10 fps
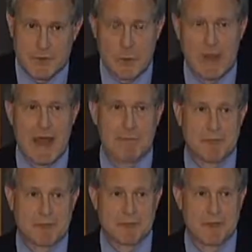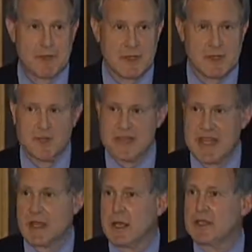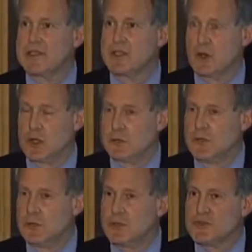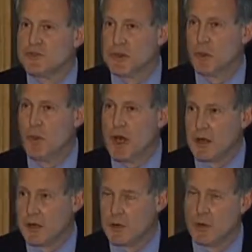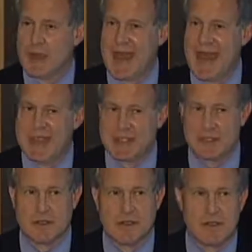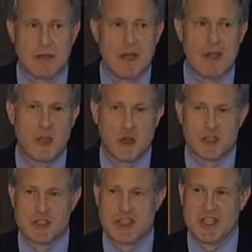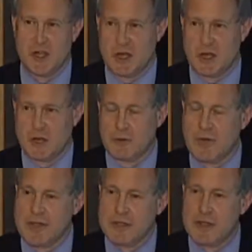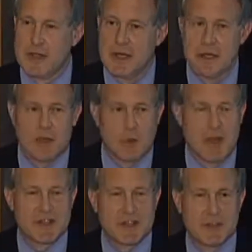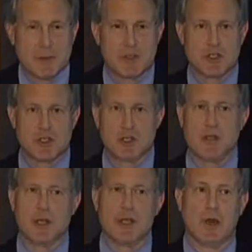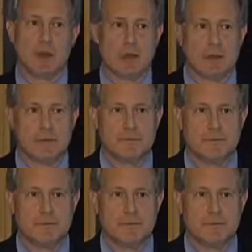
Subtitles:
So what happens if you take on sodium and lose free water? You get thirstier, right? So why is there so much sugar in Coke?